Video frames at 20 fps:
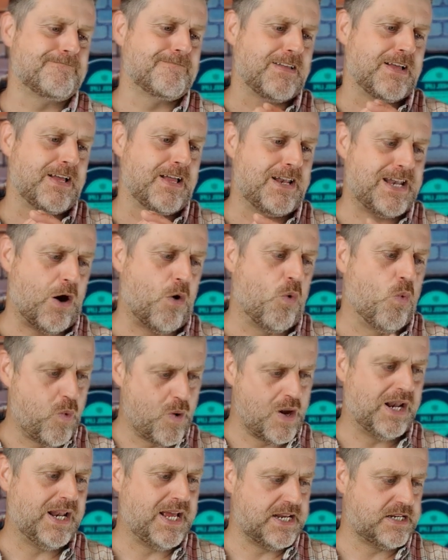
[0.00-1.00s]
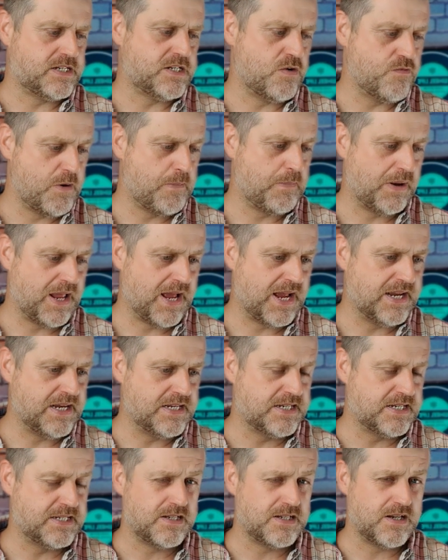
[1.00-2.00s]
Now, will it
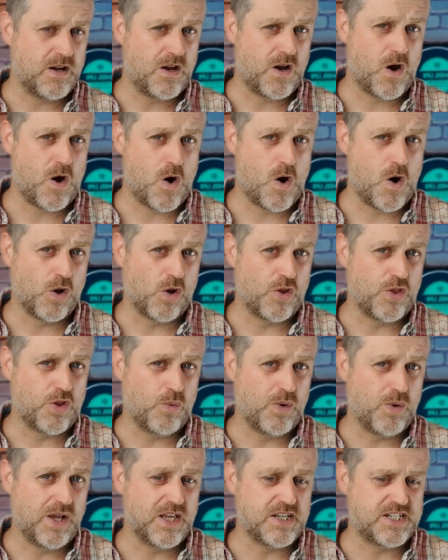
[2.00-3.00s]
replace all other wheels?